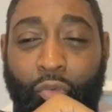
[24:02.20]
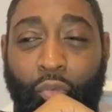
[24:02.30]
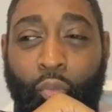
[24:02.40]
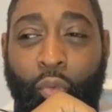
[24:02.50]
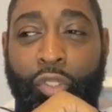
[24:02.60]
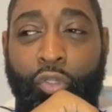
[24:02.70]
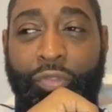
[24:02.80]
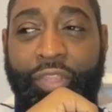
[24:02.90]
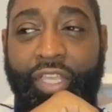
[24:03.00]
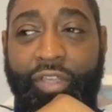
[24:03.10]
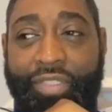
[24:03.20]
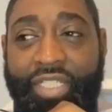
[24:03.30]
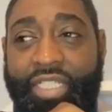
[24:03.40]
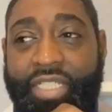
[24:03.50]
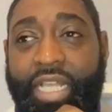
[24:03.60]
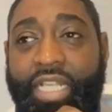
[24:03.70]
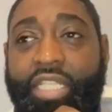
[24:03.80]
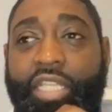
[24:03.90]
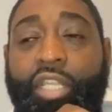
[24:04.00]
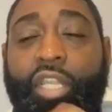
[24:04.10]
When you think of success
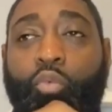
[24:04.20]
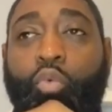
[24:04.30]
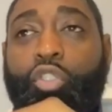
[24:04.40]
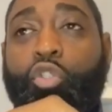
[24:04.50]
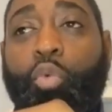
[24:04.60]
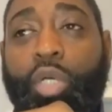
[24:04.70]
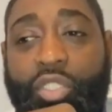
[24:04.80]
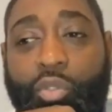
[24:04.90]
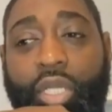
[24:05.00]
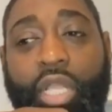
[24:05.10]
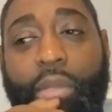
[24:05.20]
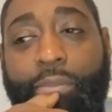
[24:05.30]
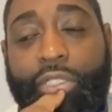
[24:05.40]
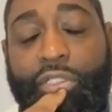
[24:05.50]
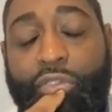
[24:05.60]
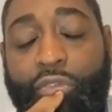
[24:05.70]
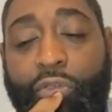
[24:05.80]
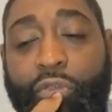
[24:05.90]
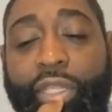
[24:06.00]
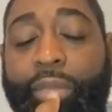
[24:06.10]
and what you want to accomplish, do
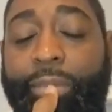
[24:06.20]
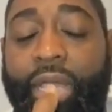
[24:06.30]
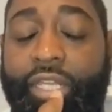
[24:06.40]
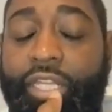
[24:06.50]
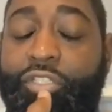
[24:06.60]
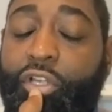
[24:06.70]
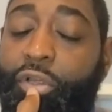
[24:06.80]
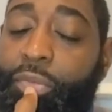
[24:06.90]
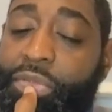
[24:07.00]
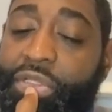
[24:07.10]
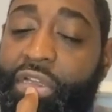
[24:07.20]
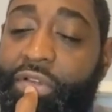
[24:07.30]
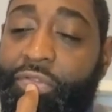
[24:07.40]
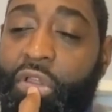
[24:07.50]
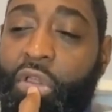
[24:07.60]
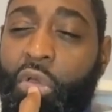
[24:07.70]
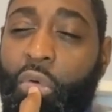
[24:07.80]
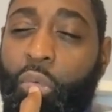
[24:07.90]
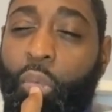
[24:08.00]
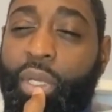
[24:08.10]
you think about it in terms of
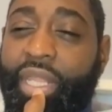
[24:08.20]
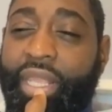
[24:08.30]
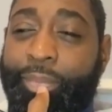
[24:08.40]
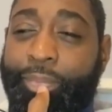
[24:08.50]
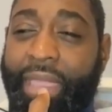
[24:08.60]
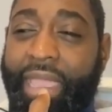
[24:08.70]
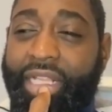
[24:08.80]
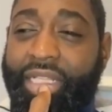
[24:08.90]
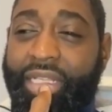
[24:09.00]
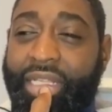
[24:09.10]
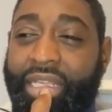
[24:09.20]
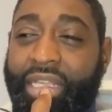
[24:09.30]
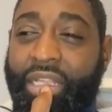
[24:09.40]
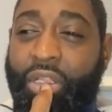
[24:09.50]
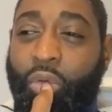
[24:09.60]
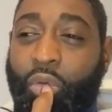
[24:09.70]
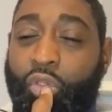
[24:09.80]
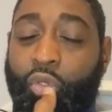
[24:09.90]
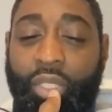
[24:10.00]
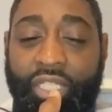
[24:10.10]
what impact
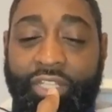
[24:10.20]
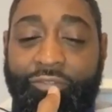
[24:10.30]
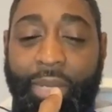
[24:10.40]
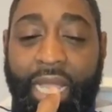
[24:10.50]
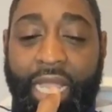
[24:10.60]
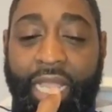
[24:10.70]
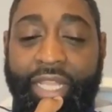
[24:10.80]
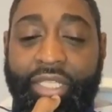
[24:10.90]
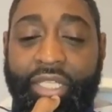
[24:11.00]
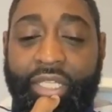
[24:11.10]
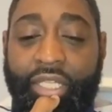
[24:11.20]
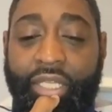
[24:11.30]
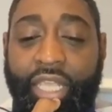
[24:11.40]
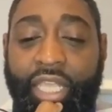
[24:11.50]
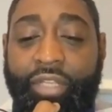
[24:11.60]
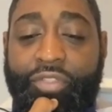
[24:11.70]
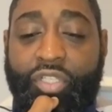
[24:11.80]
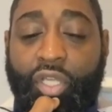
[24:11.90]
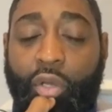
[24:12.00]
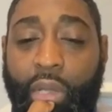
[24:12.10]
you want to leave behind? And if
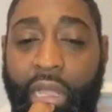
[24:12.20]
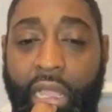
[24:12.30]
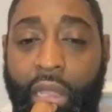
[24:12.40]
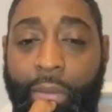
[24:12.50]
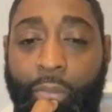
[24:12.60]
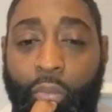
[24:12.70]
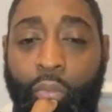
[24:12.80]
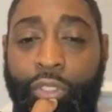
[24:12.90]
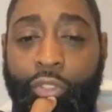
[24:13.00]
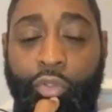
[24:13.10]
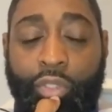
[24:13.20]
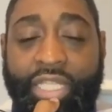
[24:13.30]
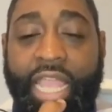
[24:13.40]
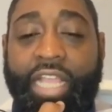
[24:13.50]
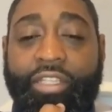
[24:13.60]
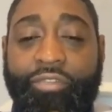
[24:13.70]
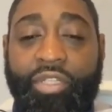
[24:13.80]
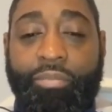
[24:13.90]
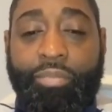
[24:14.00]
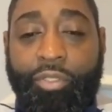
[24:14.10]
so, what are you doing to
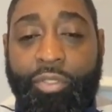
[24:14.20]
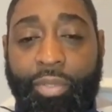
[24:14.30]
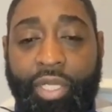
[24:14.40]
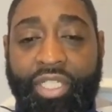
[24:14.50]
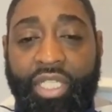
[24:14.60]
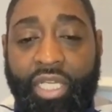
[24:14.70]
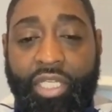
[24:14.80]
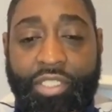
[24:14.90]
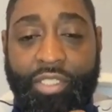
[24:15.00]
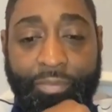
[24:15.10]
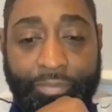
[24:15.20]
actively build upon your legacy?